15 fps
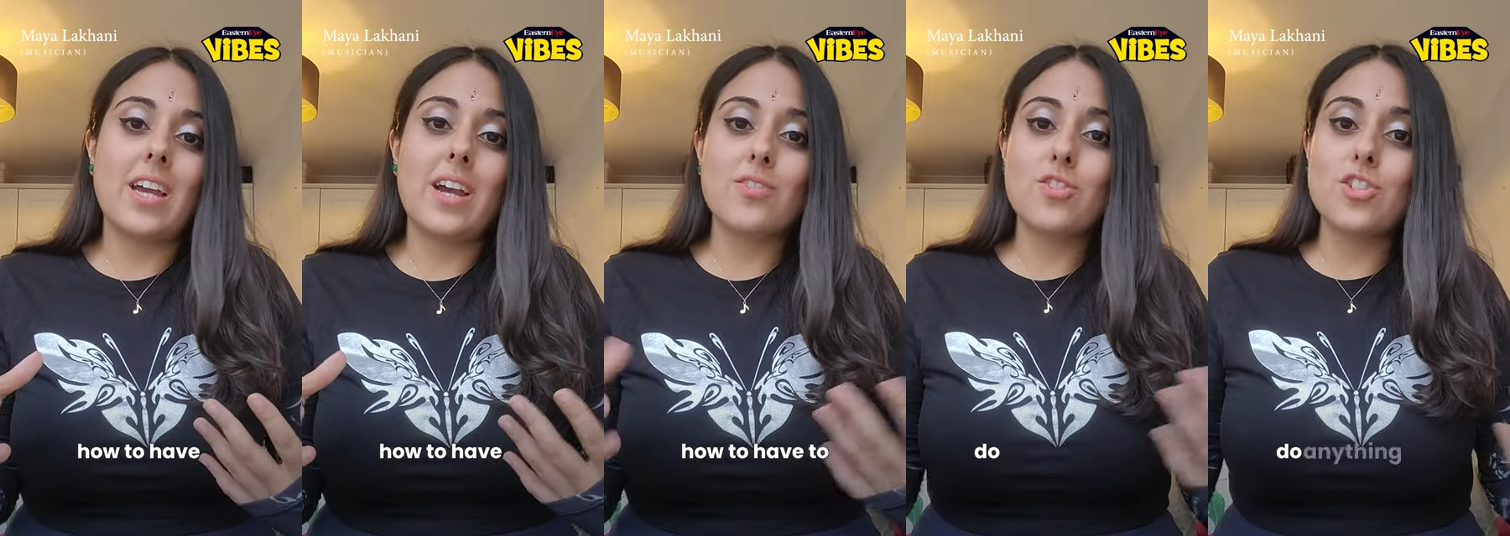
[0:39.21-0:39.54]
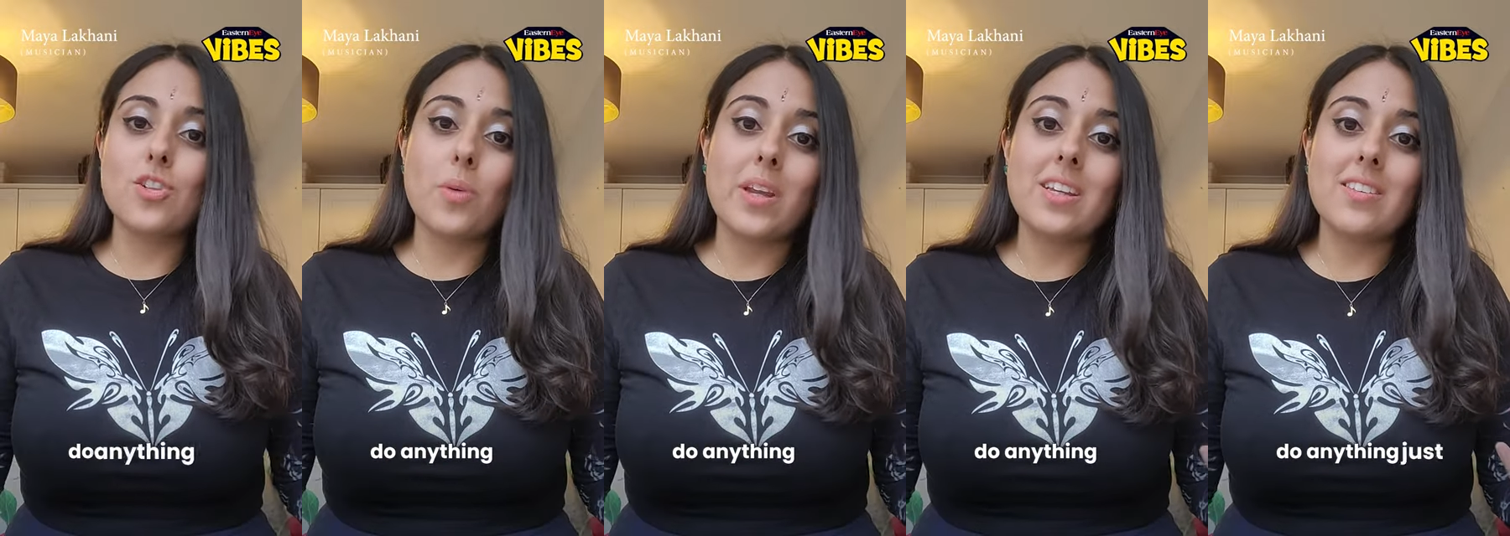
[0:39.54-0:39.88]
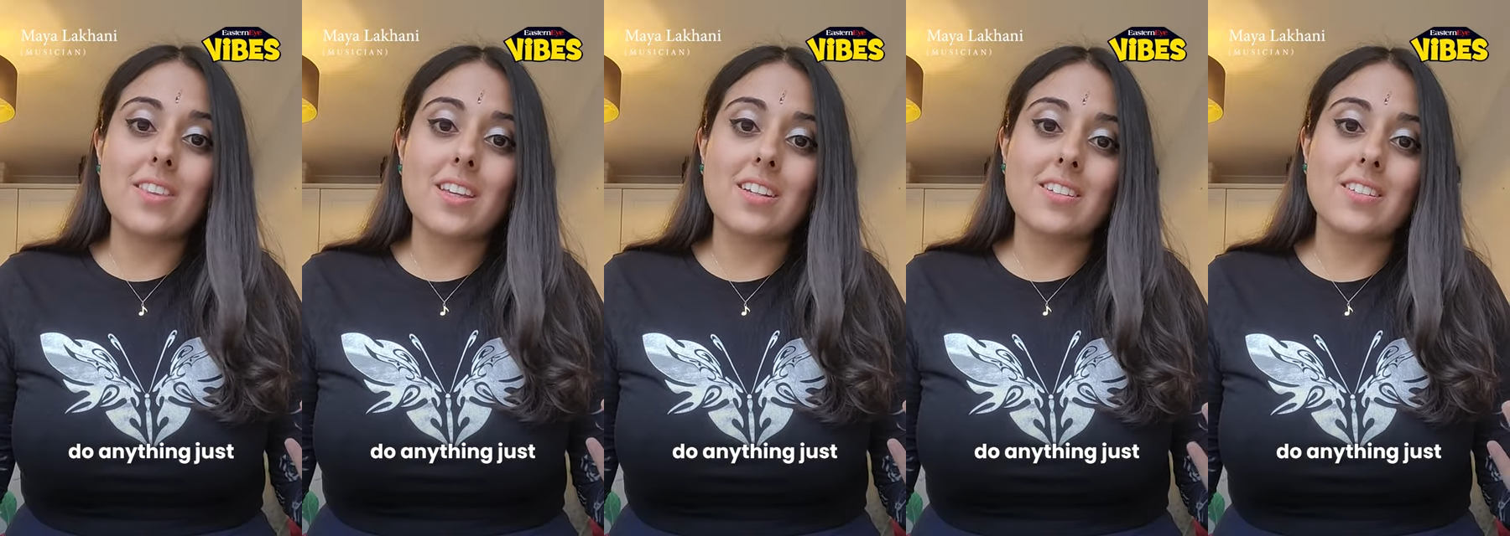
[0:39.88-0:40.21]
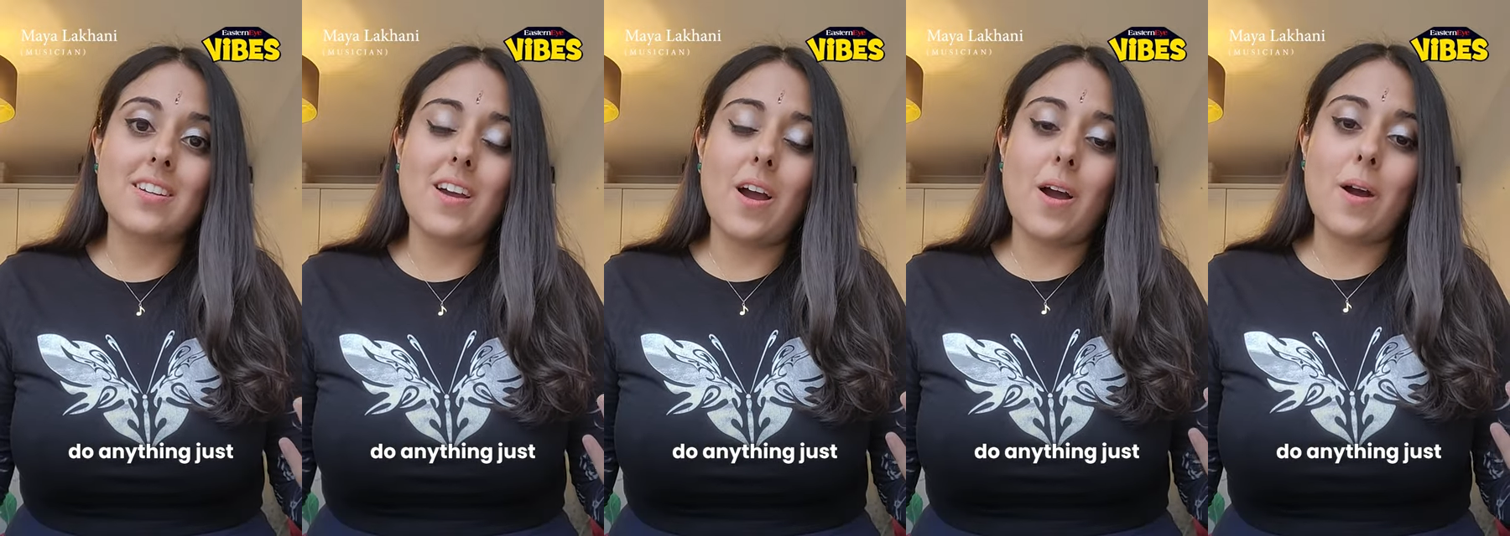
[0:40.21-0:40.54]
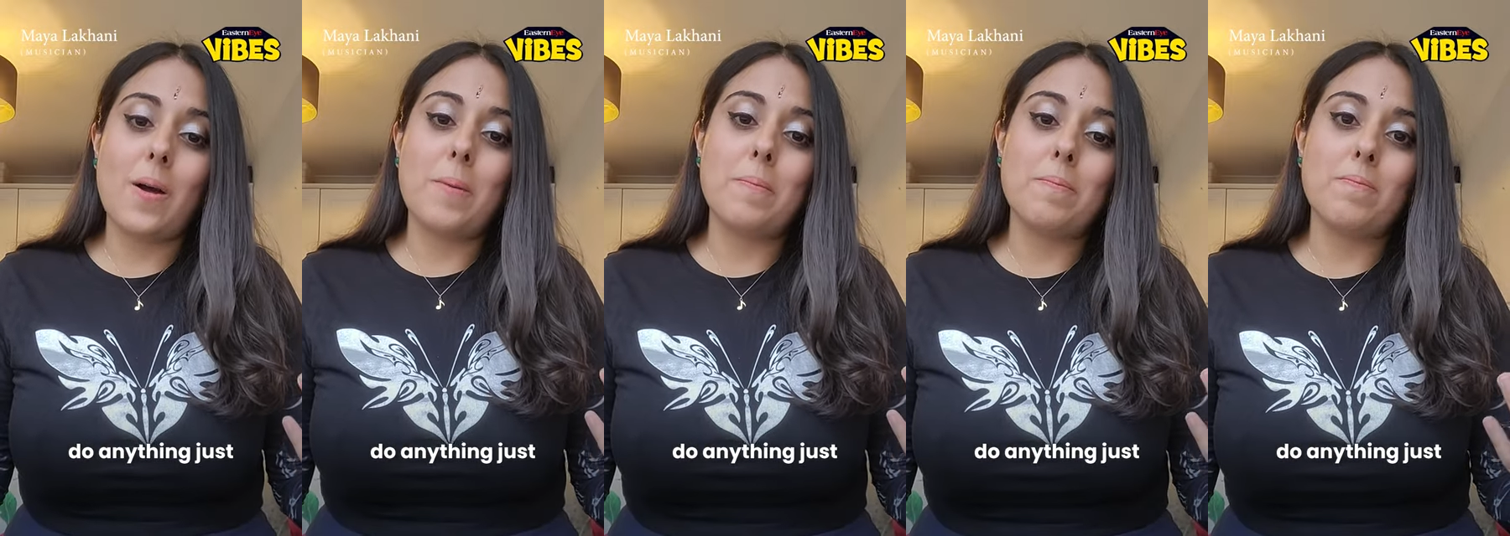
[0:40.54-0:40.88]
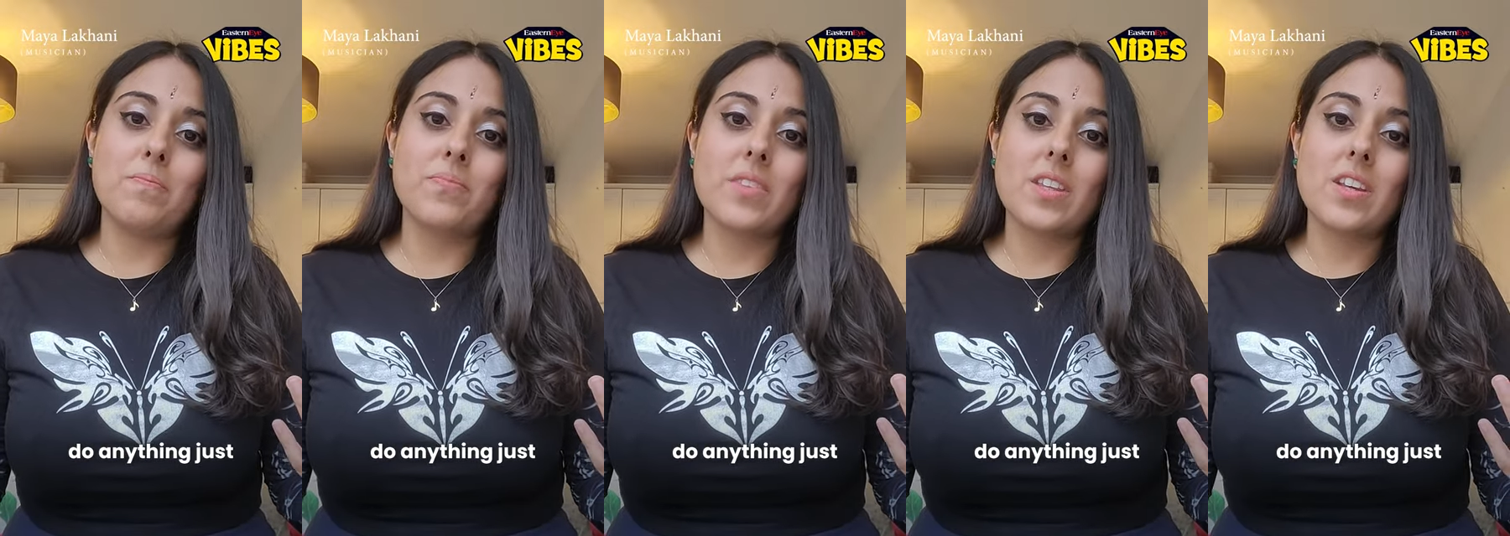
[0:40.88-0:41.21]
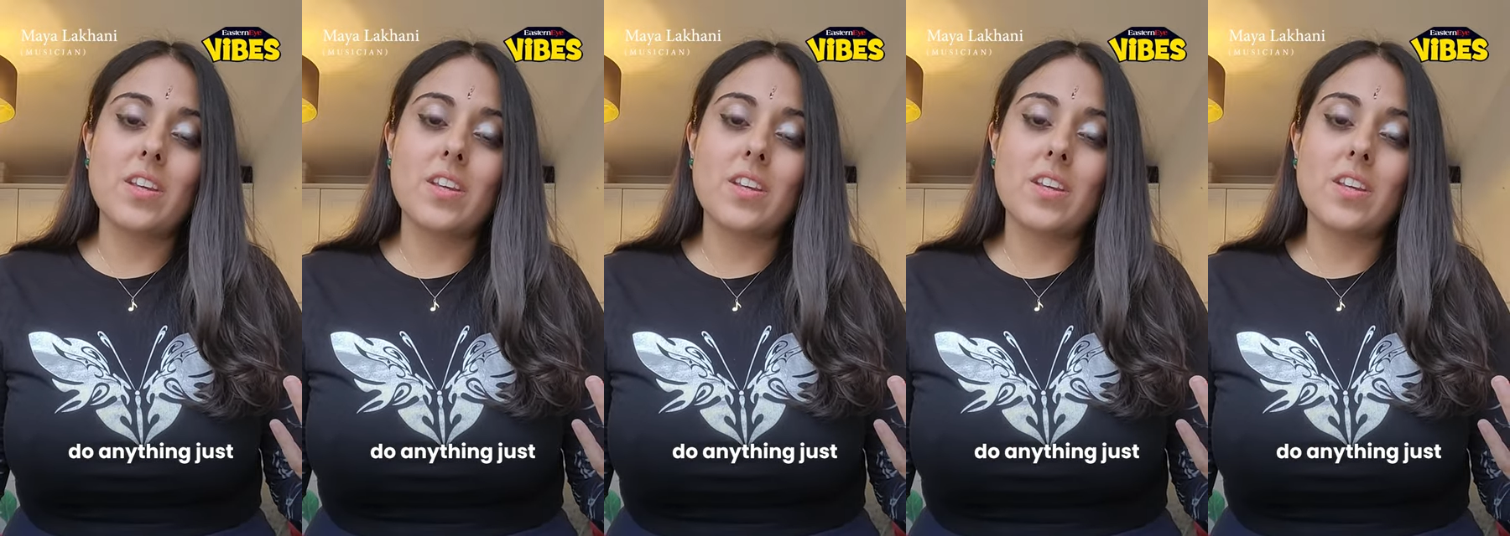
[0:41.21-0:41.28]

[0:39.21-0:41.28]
how to do anything um,